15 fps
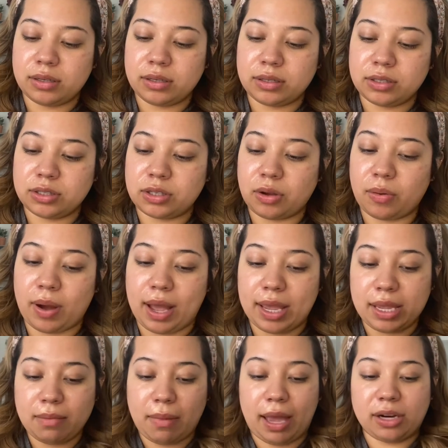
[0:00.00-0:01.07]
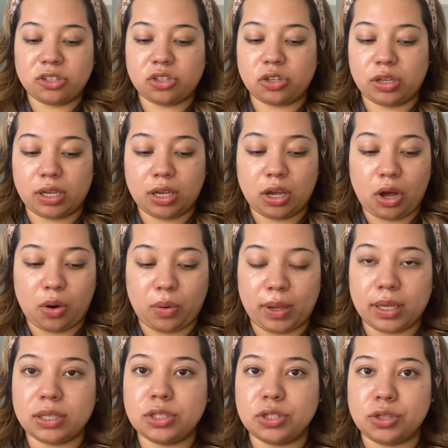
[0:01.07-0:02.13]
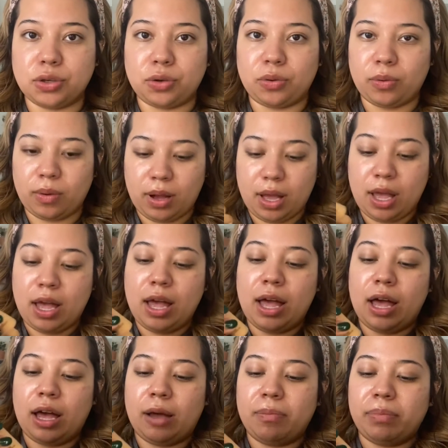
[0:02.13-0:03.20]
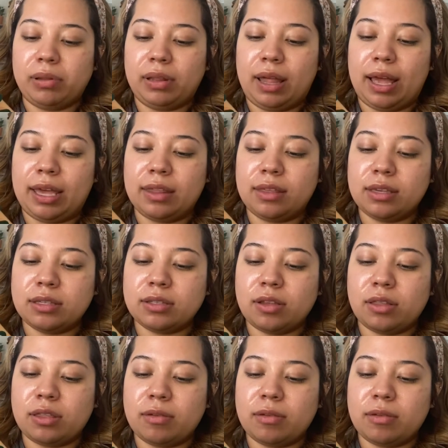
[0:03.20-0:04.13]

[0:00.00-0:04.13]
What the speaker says: So I am actually going to apply this on the